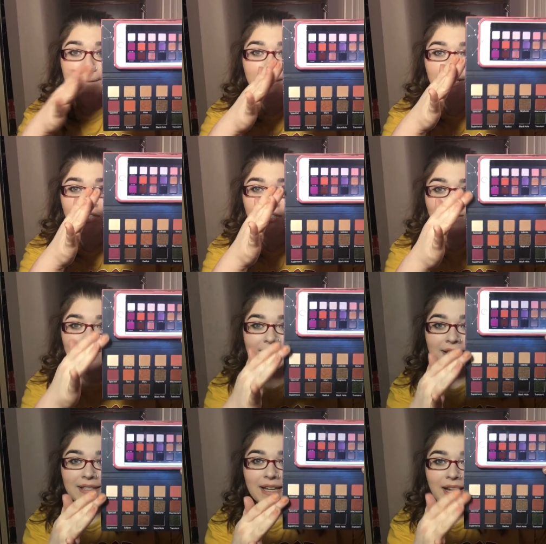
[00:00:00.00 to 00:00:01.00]
but you can
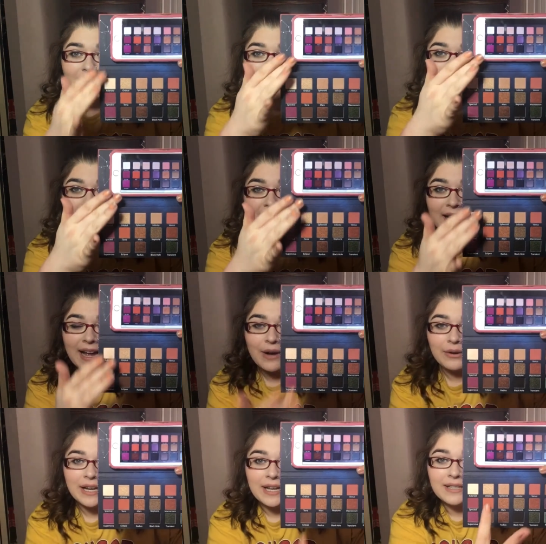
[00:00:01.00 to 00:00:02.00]
see the
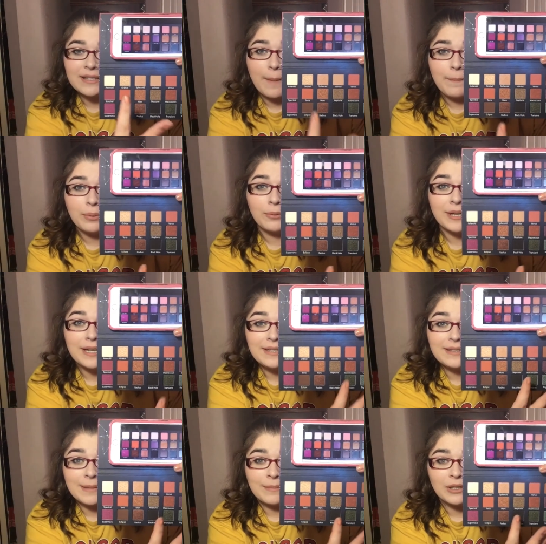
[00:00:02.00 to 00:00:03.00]
layout is pretty
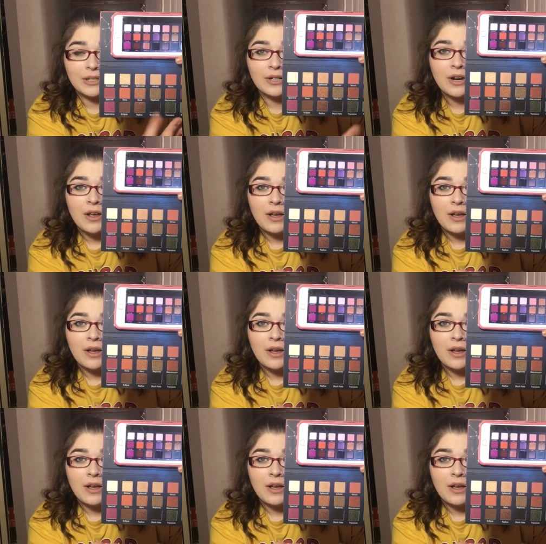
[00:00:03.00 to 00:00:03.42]
similar.